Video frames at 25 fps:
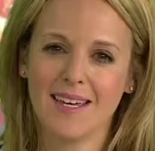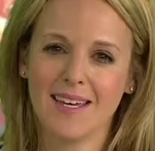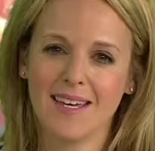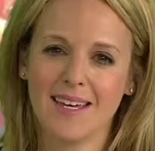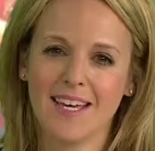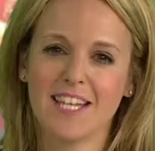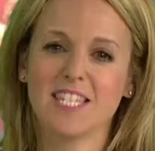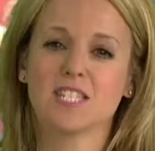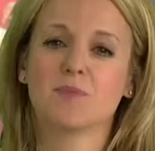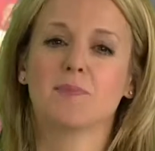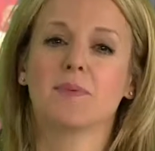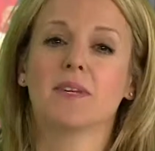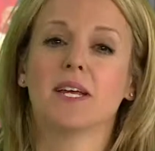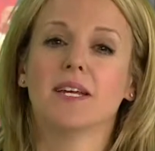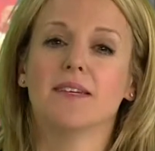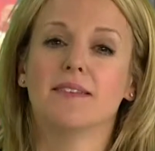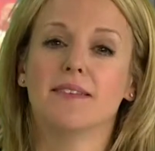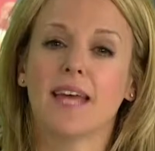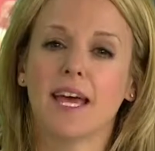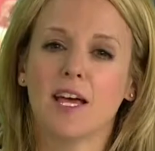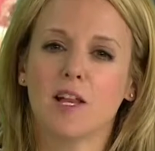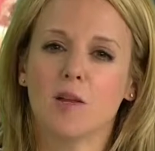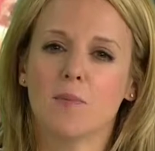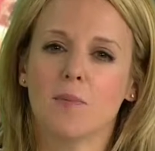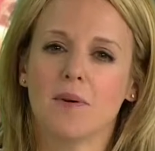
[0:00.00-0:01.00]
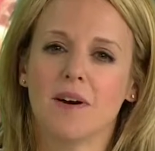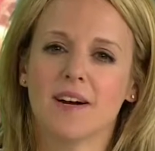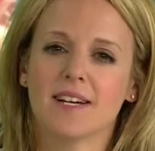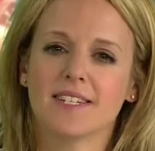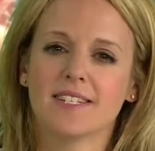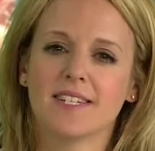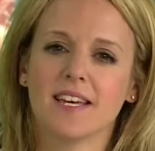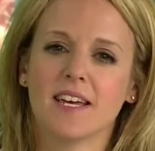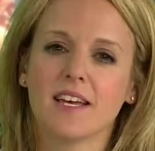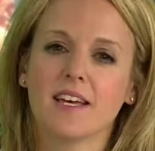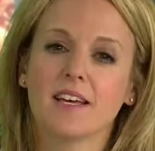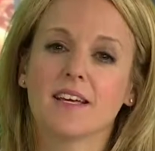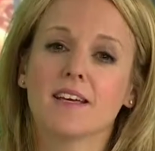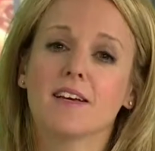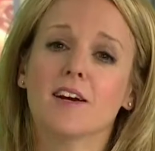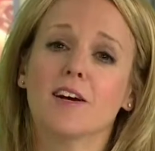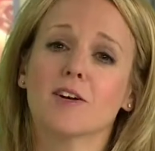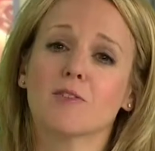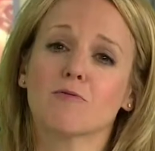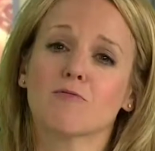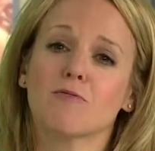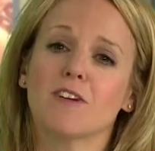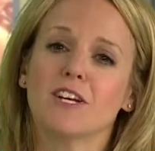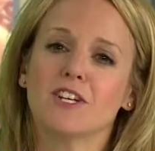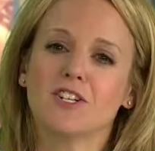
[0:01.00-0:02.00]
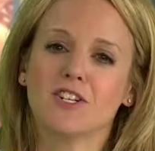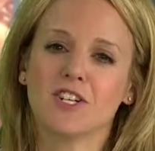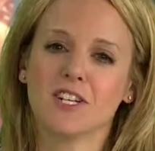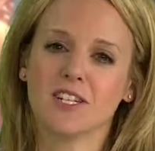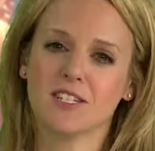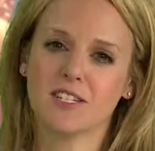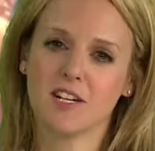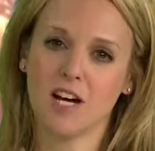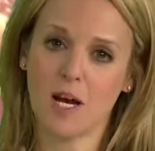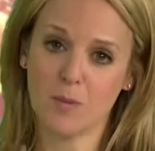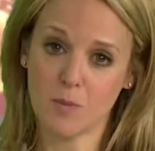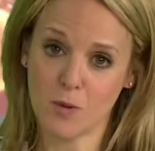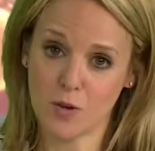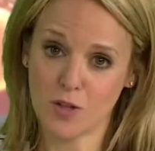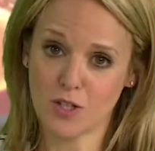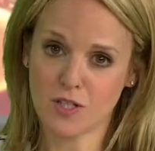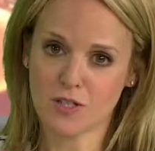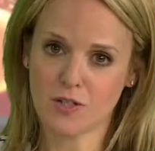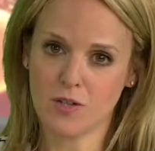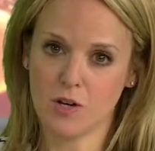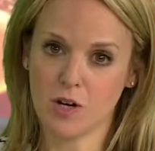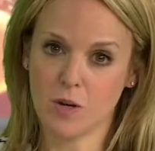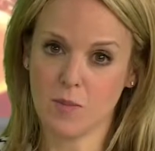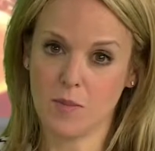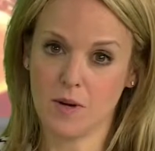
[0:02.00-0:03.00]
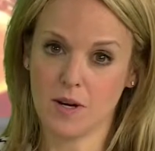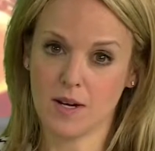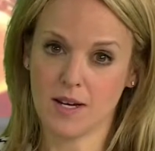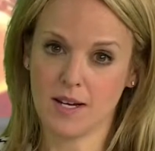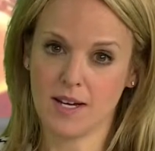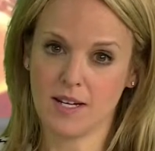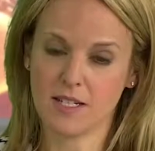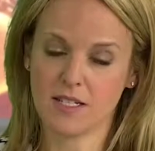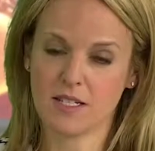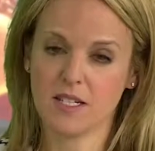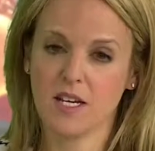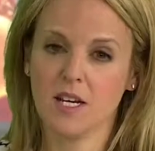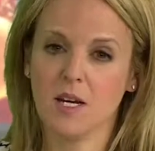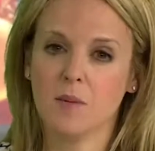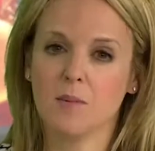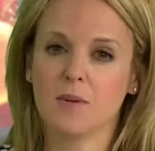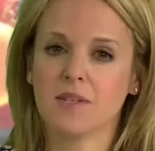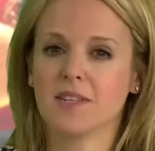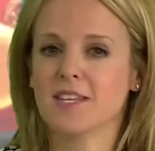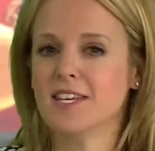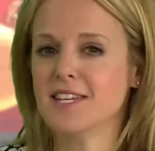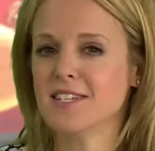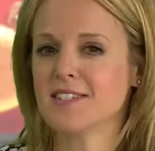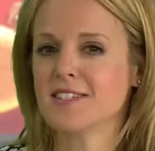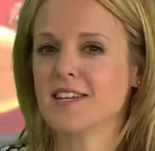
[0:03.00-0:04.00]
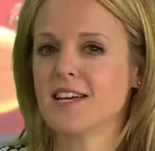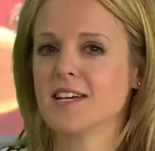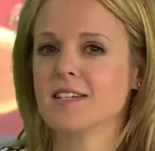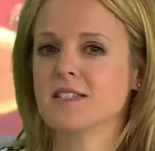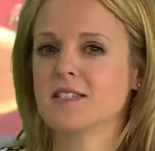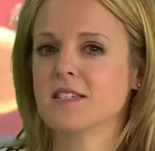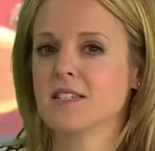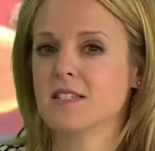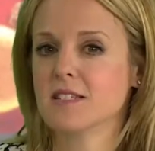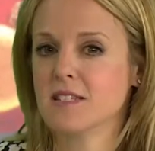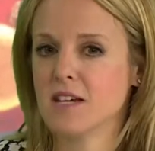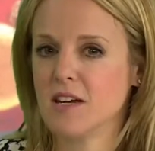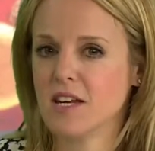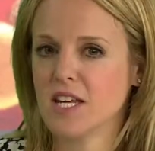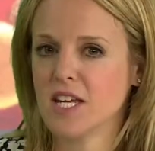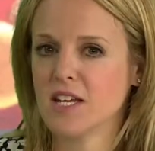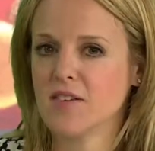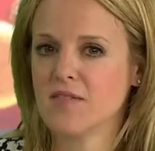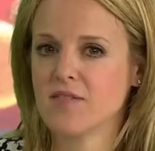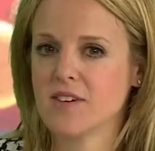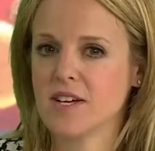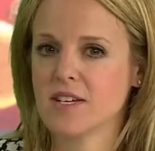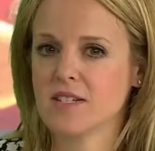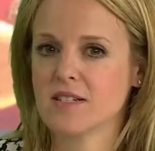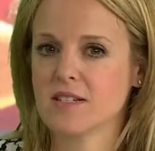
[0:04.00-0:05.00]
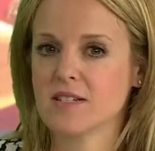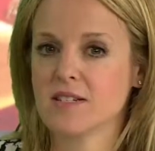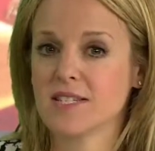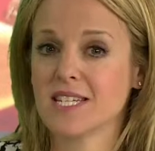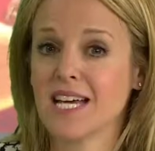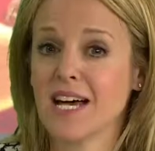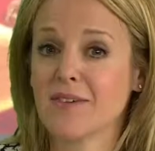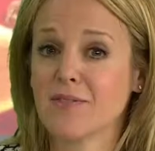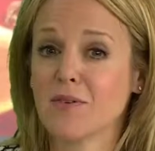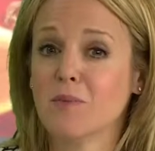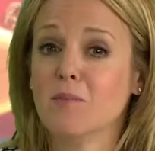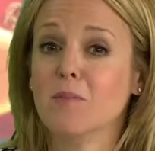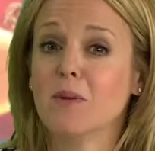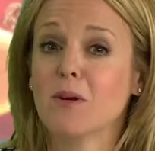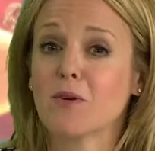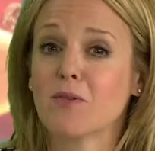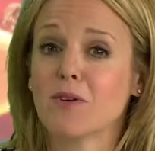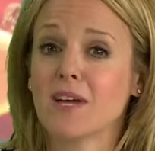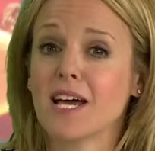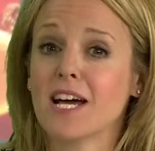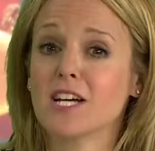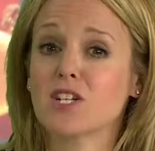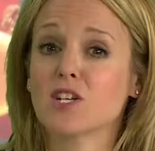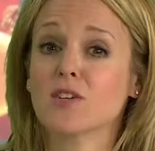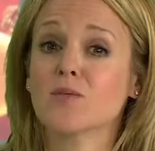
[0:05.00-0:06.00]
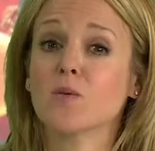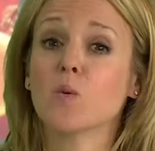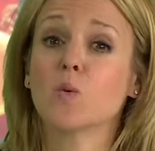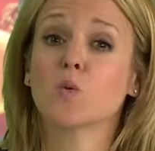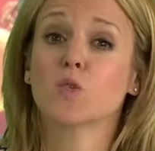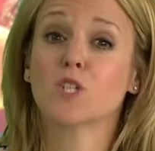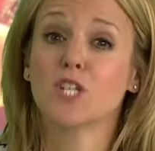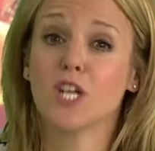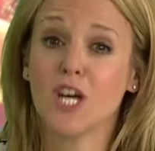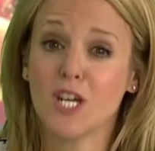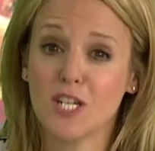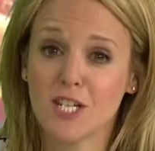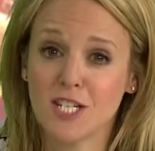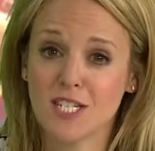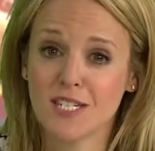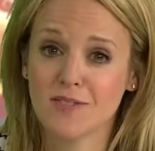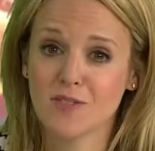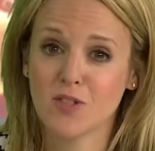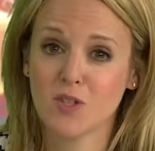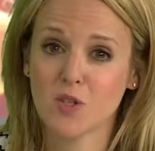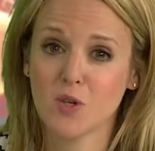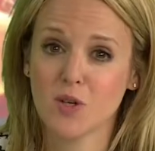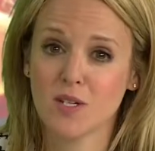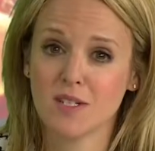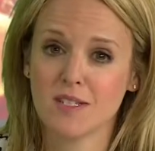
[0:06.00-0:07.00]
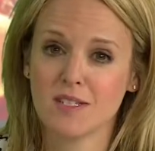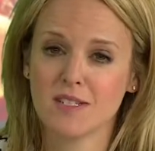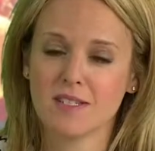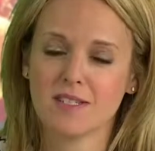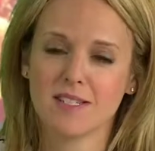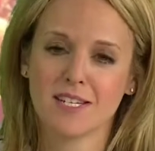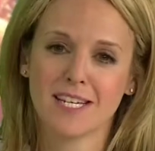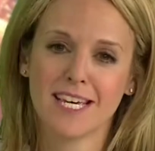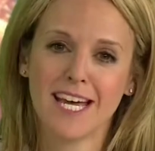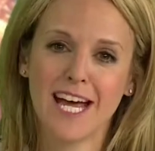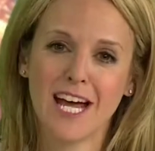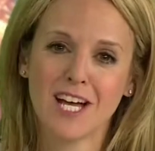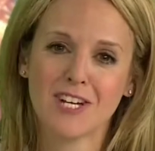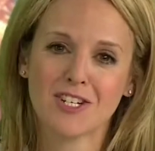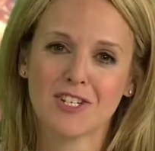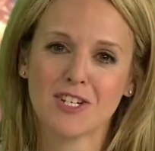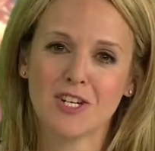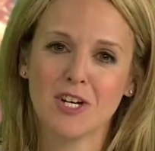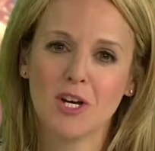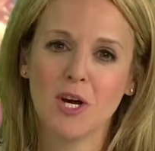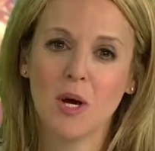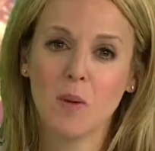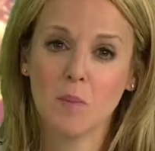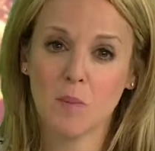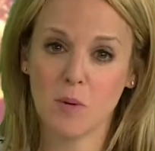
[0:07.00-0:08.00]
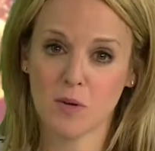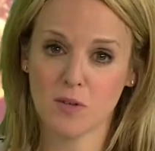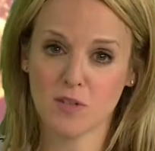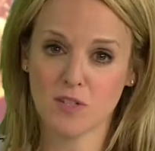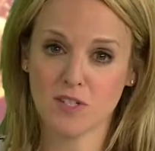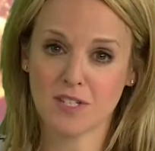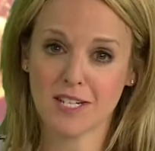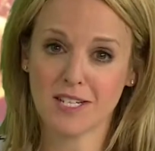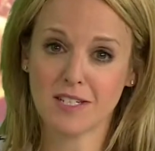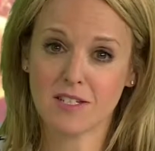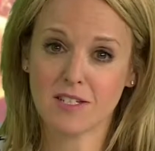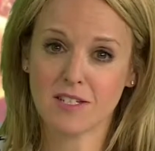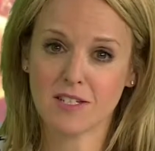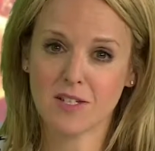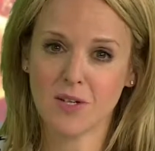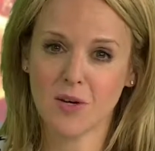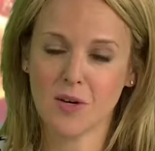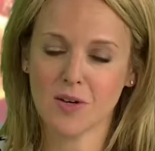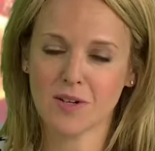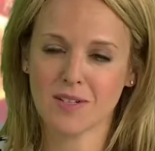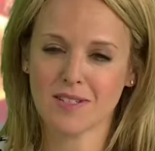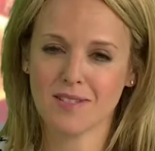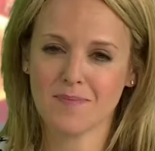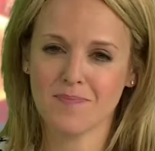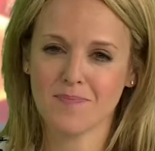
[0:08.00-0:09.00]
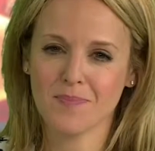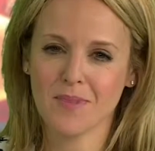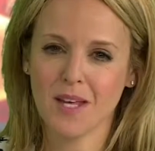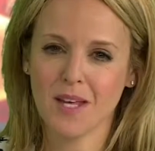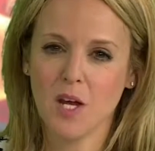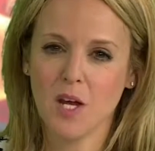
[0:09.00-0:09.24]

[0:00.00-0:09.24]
It's been a nail-biting, gut-wrenching time on the stock market. But these days, discerning investors have a myriad of alternative choices to cash, bonds and stocks.